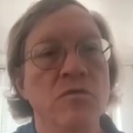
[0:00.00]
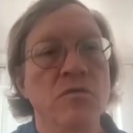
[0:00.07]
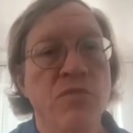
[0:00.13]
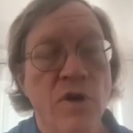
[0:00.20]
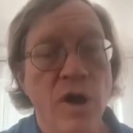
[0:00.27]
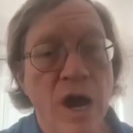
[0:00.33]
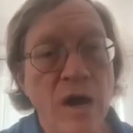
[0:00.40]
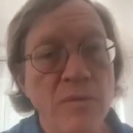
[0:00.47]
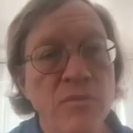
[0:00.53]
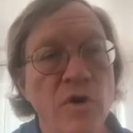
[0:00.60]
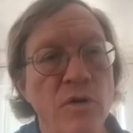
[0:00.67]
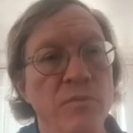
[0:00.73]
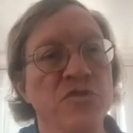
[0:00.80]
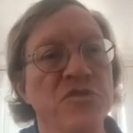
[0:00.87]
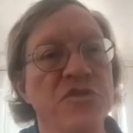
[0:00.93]

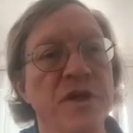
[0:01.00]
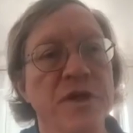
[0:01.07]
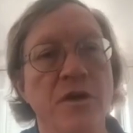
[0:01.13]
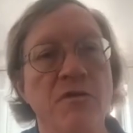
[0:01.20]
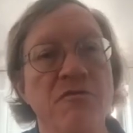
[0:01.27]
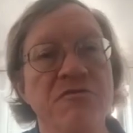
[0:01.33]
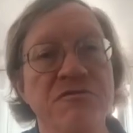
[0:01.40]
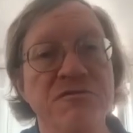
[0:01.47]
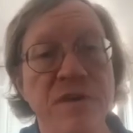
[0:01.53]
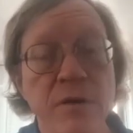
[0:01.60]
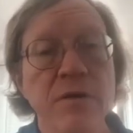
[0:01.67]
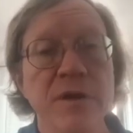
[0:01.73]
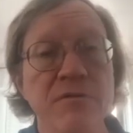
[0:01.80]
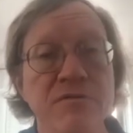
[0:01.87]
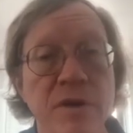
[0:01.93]
problems that are
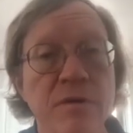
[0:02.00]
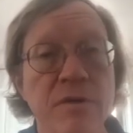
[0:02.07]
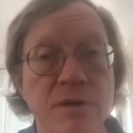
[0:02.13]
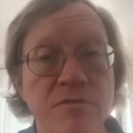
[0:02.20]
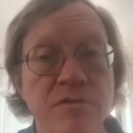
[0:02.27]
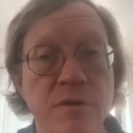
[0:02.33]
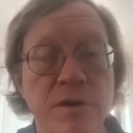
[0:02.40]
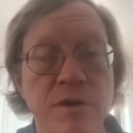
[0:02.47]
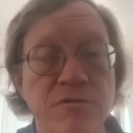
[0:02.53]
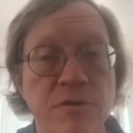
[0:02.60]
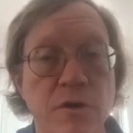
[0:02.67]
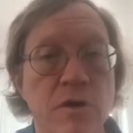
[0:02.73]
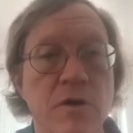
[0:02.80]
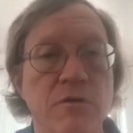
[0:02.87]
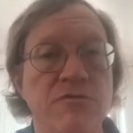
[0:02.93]
very, very, very
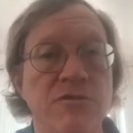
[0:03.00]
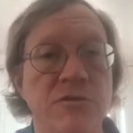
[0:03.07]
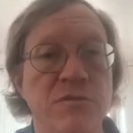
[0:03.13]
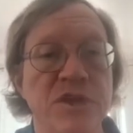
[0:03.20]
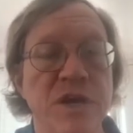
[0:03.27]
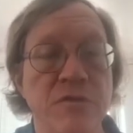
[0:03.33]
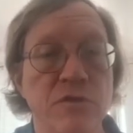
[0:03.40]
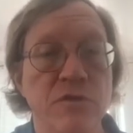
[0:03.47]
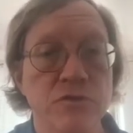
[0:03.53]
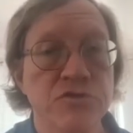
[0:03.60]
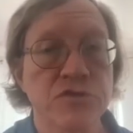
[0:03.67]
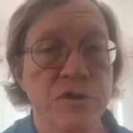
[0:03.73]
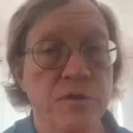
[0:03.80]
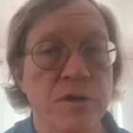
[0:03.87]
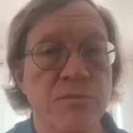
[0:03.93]
far from the
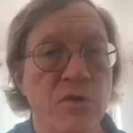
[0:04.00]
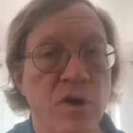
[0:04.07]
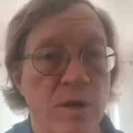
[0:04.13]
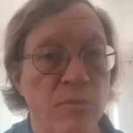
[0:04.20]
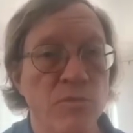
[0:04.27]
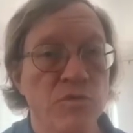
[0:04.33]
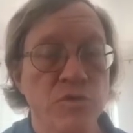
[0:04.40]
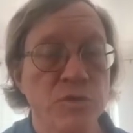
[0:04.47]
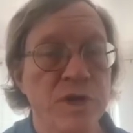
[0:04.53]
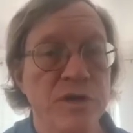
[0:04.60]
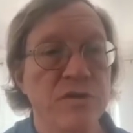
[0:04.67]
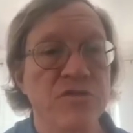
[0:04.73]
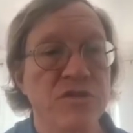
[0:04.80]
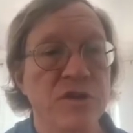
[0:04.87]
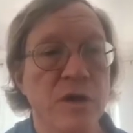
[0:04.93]
evolutionary problems we
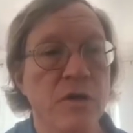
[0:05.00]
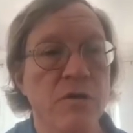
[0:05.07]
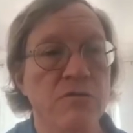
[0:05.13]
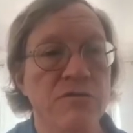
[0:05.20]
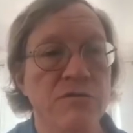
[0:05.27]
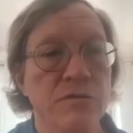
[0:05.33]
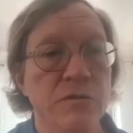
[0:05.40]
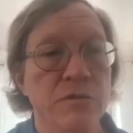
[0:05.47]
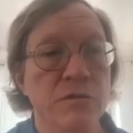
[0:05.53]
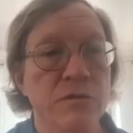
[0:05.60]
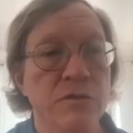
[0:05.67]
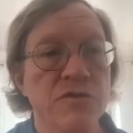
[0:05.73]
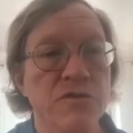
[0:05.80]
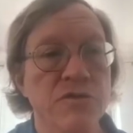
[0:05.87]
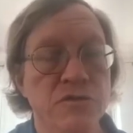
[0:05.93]
had to solve
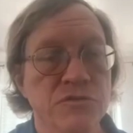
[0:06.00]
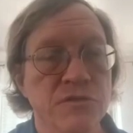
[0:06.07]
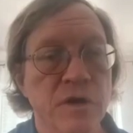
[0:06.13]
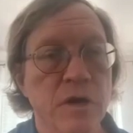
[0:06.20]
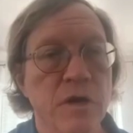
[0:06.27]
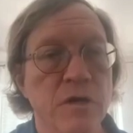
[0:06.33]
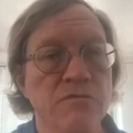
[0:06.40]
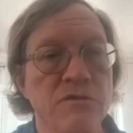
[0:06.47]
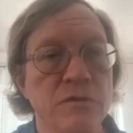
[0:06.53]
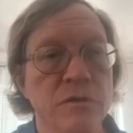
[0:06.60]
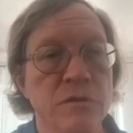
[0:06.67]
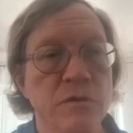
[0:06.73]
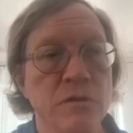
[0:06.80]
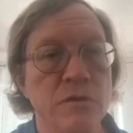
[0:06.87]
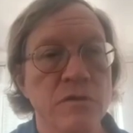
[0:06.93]
to survive.
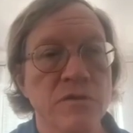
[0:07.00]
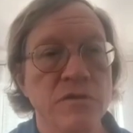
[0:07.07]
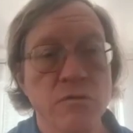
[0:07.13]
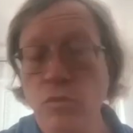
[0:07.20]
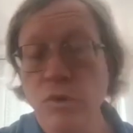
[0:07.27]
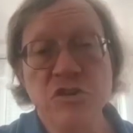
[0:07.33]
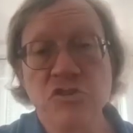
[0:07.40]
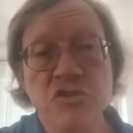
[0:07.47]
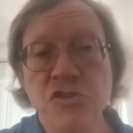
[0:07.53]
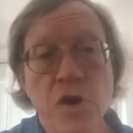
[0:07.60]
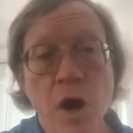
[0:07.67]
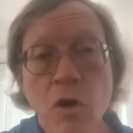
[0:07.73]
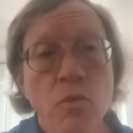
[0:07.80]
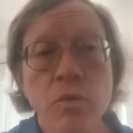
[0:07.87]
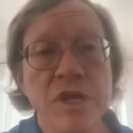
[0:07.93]
That we just
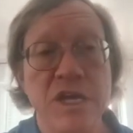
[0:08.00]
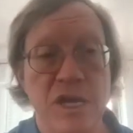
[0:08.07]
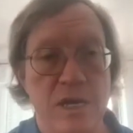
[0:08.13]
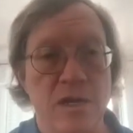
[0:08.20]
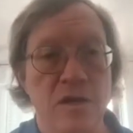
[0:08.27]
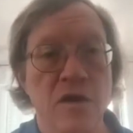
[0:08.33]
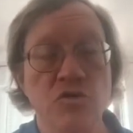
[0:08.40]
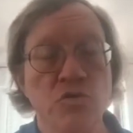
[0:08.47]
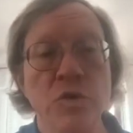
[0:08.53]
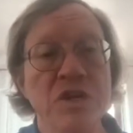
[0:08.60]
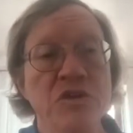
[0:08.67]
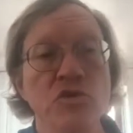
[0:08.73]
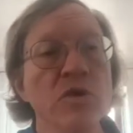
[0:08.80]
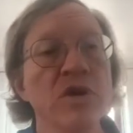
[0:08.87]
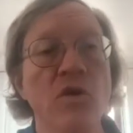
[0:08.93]
know we can because we
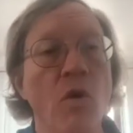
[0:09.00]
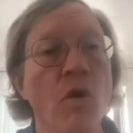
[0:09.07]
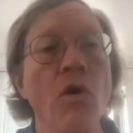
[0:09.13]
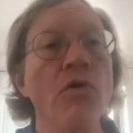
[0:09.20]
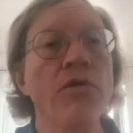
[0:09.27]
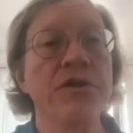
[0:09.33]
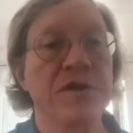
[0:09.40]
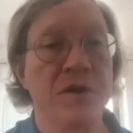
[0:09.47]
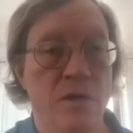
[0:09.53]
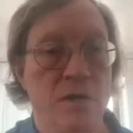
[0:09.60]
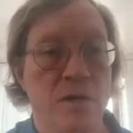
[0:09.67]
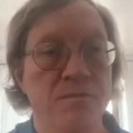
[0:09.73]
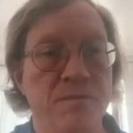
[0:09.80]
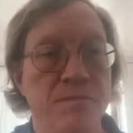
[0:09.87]
do it all the time.